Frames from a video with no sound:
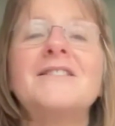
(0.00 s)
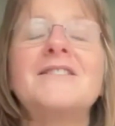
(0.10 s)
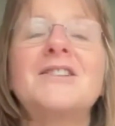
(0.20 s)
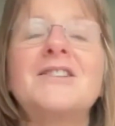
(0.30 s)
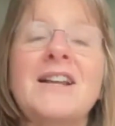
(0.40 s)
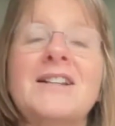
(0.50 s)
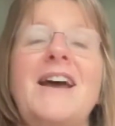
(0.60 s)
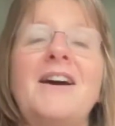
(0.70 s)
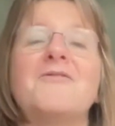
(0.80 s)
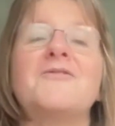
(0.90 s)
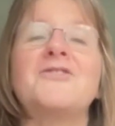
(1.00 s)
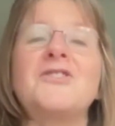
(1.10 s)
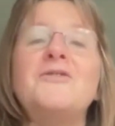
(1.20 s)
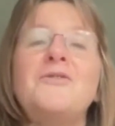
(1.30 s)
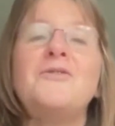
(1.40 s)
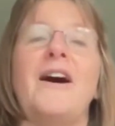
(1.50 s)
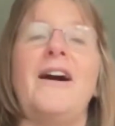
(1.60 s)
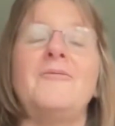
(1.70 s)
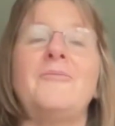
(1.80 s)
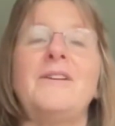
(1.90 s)
set out to do
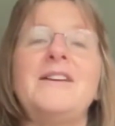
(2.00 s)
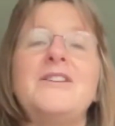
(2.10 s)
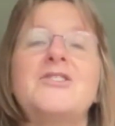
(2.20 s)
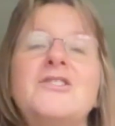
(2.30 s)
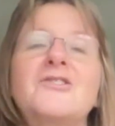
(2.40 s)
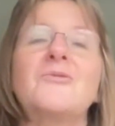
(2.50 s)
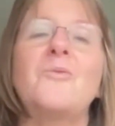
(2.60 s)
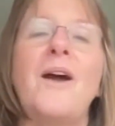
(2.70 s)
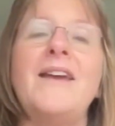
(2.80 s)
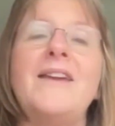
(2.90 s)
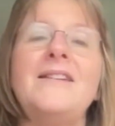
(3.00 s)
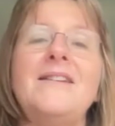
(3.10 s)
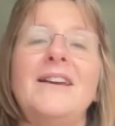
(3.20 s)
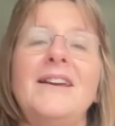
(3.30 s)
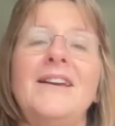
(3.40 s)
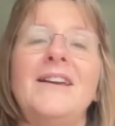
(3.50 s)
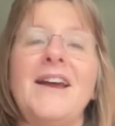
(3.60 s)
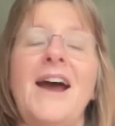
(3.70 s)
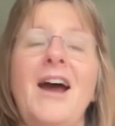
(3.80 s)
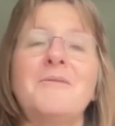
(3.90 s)
that, but it's just the way it
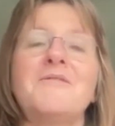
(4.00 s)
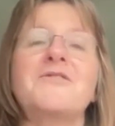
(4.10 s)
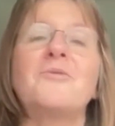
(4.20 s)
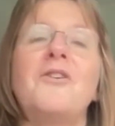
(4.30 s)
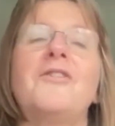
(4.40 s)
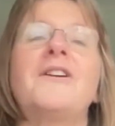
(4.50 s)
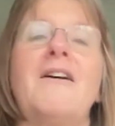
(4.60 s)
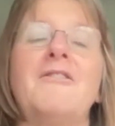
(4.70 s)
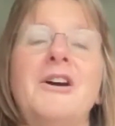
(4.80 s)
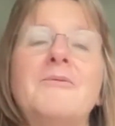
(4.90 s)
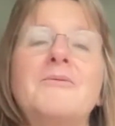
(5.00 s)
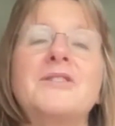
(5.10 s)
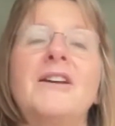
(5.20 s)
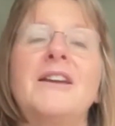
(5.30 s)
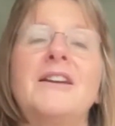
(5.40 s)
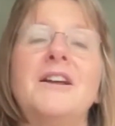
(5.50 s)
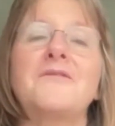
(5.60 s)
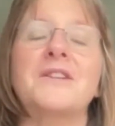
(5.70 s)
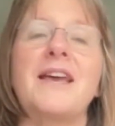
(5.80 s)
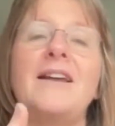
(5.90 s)
happened to work out. And I was lucky enough
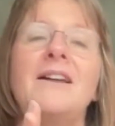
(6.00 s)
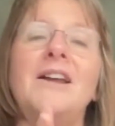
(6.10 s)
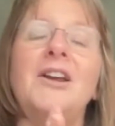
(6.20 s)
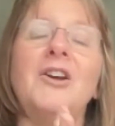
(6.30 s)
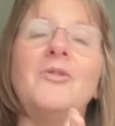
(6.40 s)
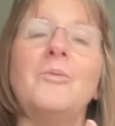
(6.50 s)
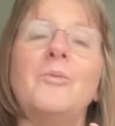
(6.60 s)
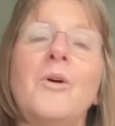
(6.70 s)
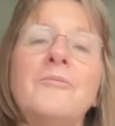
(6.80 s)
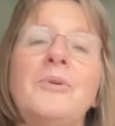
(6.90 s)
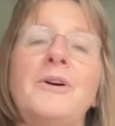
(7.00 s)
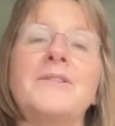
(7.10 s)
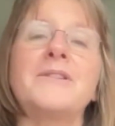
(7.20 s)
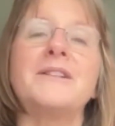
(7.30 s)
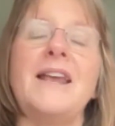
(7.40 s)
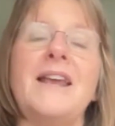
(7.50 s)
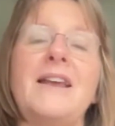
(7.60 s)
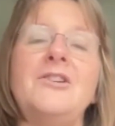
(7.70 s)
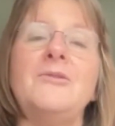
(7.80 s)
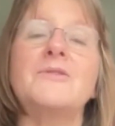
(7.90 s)
to get one person in
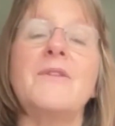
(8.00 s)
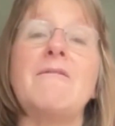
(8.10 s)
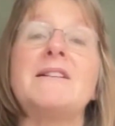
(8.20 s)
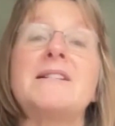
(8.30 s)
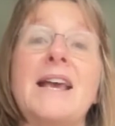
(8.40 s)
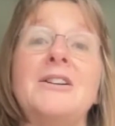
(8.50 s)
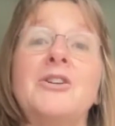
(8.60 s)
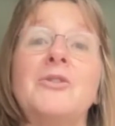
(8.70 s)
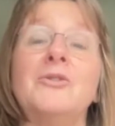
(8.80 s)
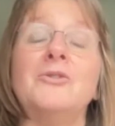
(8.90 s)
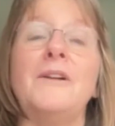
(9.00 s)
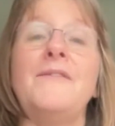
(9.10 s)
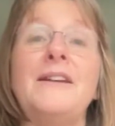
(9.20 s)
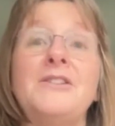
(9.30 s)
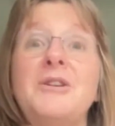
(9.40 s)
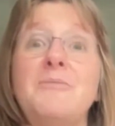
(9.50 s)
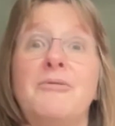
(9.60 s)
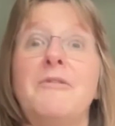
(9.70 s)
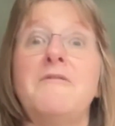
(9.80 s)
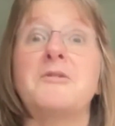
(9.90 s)
who was very technical, and then she
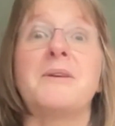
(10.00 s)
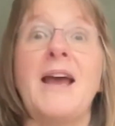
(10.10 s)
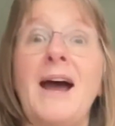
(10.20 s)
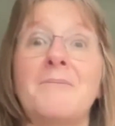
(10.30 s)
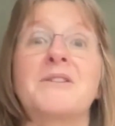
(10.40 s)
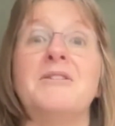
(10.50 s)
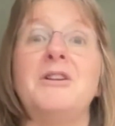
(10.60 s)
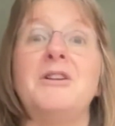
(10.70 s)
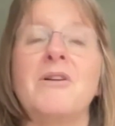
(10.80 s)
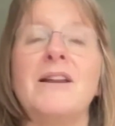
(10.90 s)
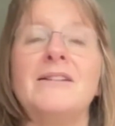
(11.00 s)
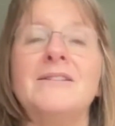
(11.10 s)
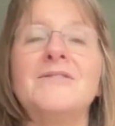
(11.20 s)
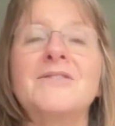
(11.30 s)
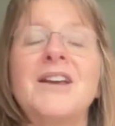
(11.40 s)
proved to be absolutely brilliant.